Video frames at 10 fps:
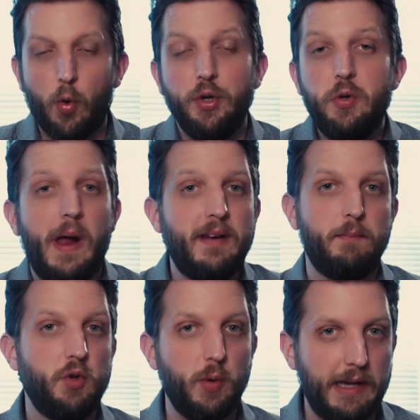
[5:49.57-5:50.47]
or you end
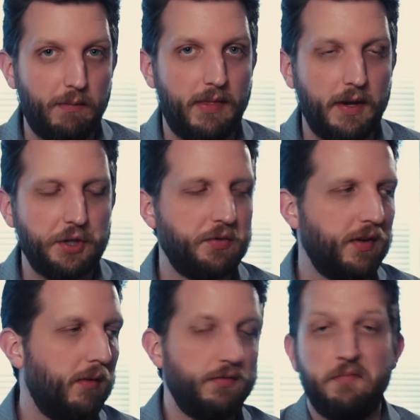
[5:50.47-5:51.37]
up doing everything
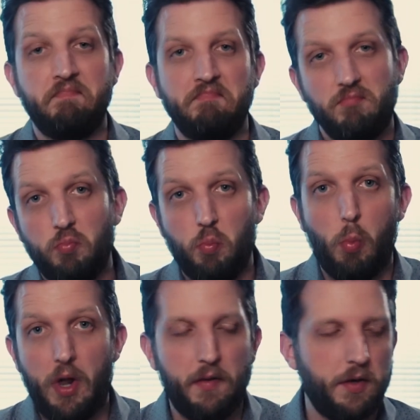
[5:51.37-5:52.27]
yourself.
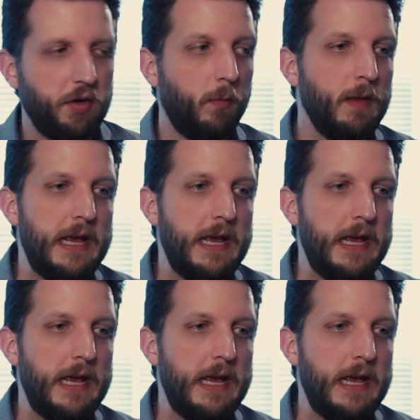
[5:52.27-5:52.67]
One of the two.